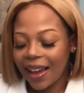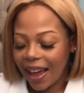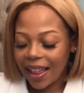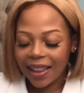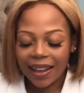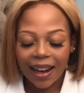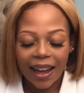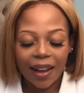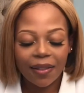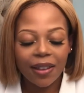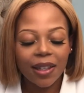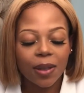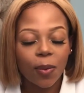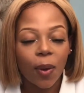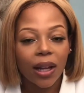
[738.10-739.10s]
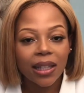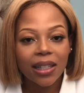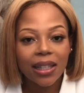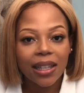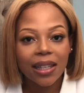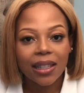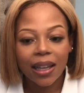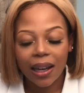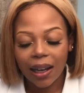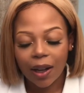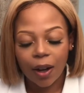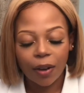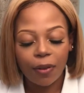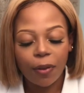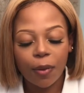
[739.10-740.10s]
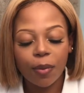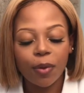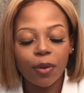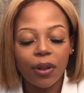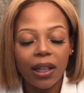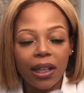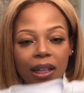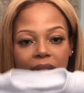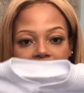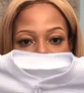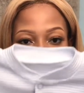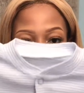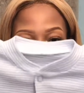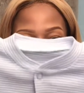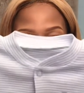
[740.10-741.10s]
and then I have these onesies that I got from Woolies.